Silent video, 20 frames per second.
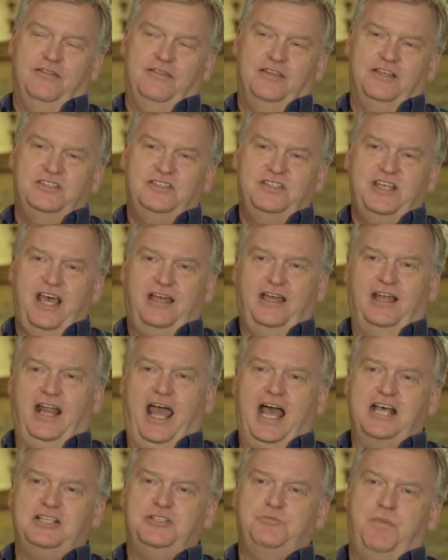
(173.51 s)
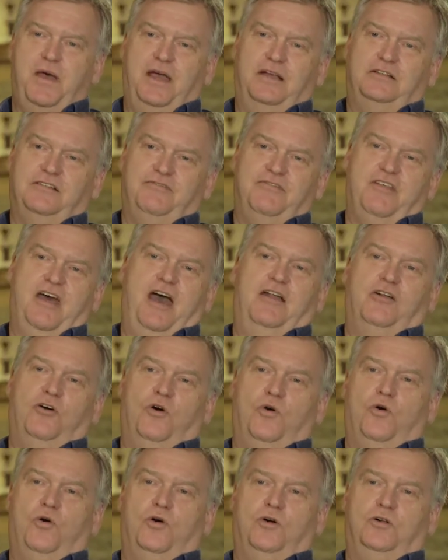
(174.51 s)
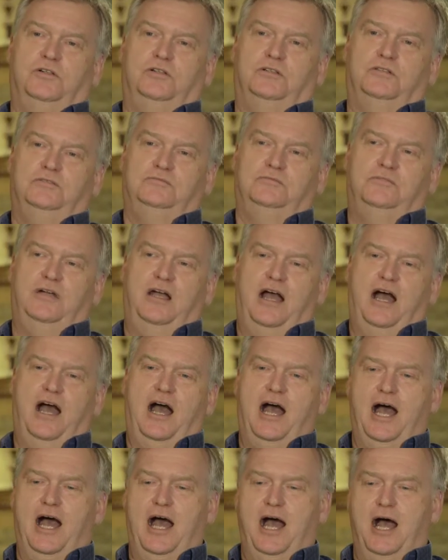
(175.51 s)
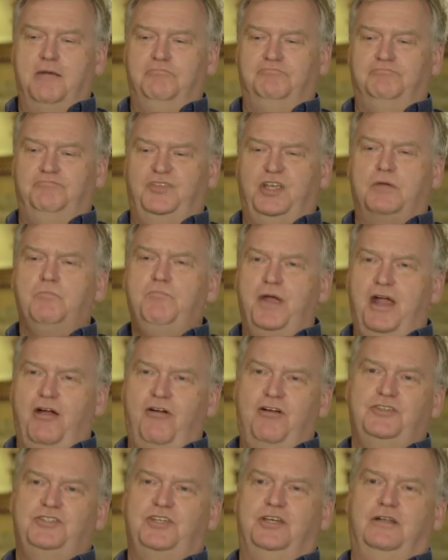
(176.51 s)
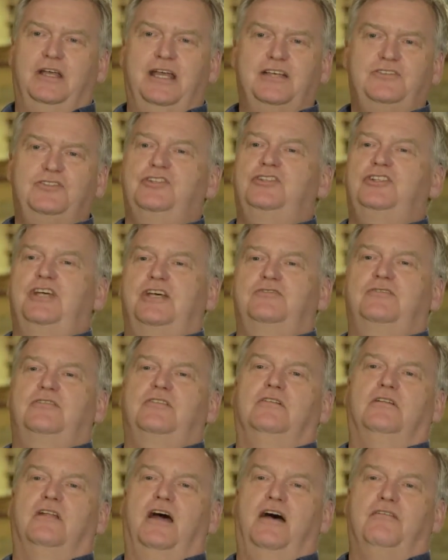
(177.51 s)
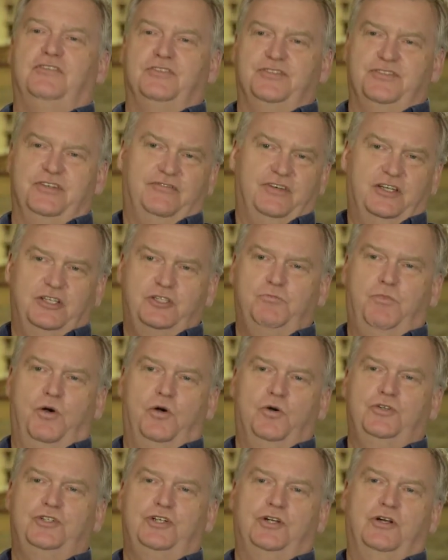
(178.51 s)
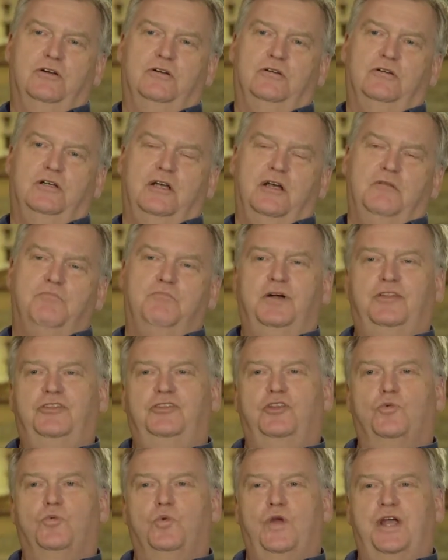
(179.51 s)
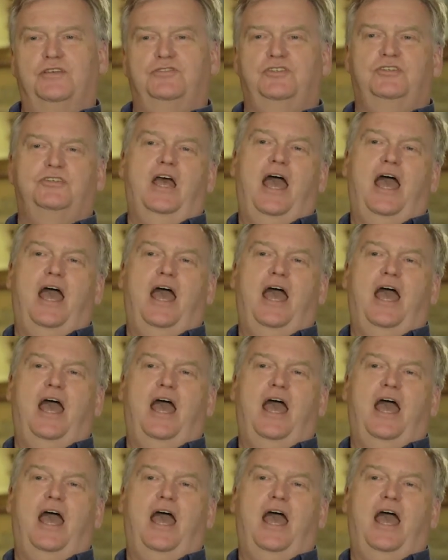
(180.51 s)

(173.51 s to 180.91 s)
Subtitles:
The second aspect of that whole comparison isn't just the levels of exposure, but the risks.